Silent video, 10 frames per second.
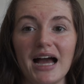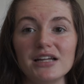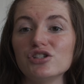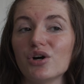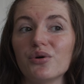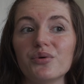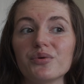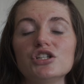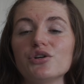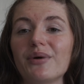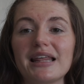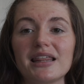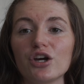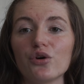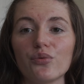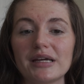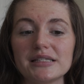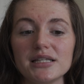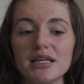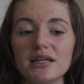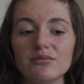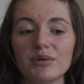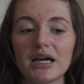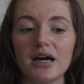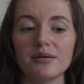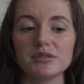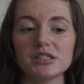I don't do anything crazy when it comes